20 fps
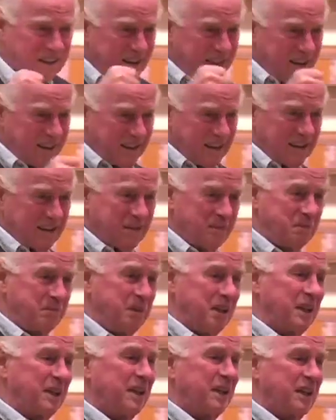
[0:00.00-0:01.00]
you know,
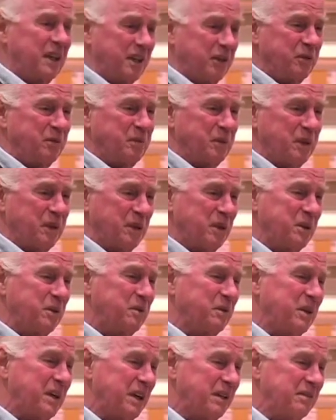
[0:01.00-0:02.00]
being a husband and a
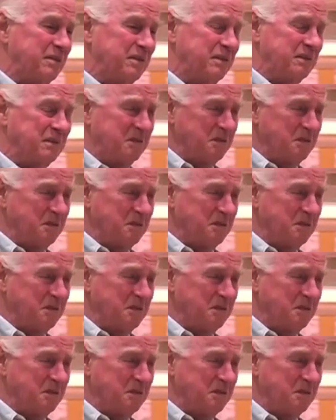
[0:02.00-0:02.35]
wife?